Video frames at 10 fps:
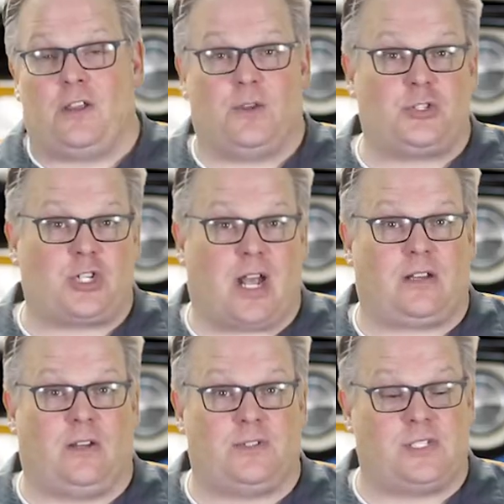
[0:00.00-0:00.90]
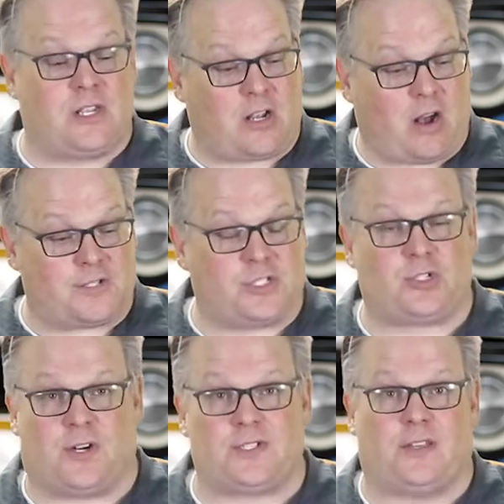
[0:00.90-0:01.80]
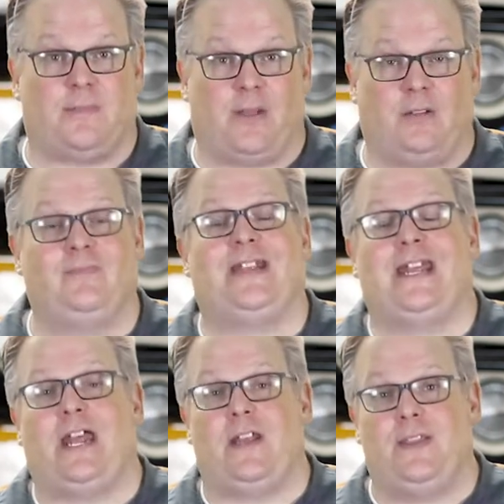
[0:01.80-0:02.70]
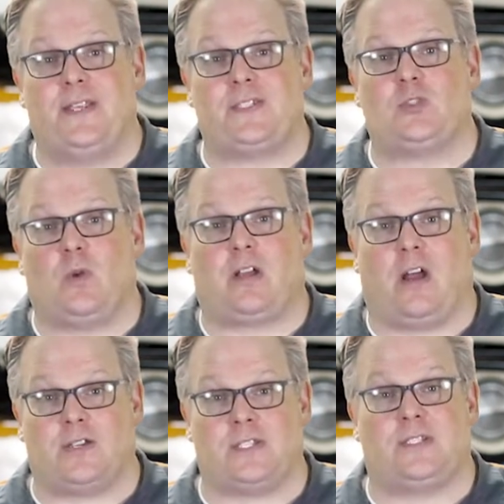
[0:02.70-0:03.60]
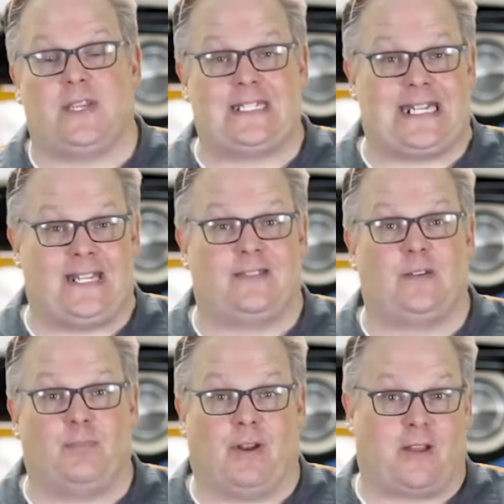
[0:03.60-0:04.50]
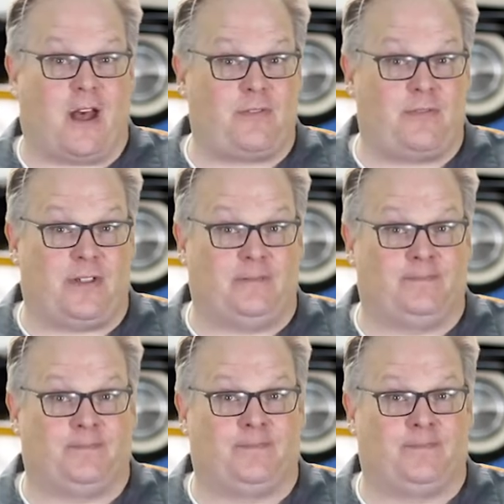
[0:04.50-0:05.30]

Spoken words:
Those shock loads cause stress on the belt, and this is what causes the teeth to break off of it.